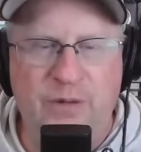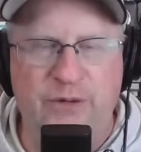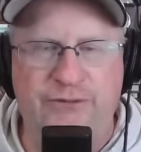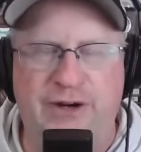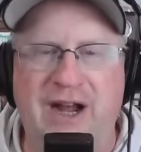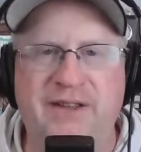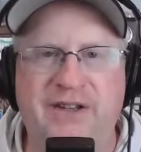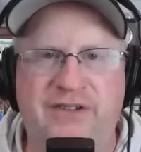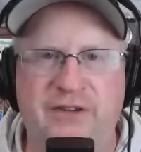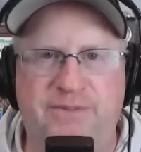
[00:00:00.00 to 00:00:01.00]
We're finally
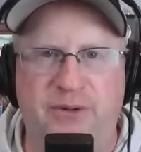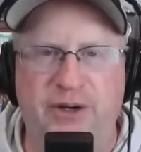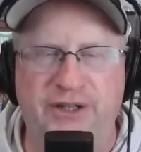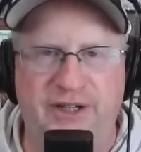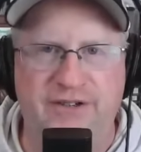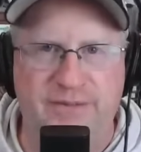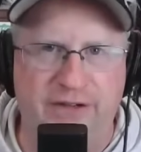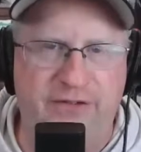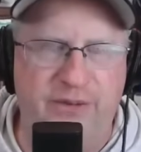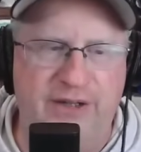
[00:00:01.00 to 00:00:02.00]
to the point of
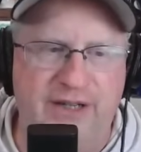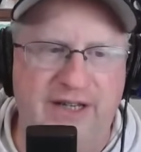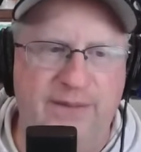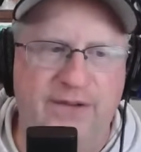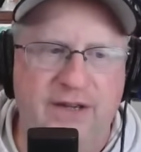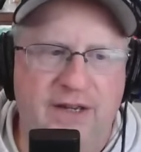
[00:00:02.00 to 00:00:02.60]
must-win games.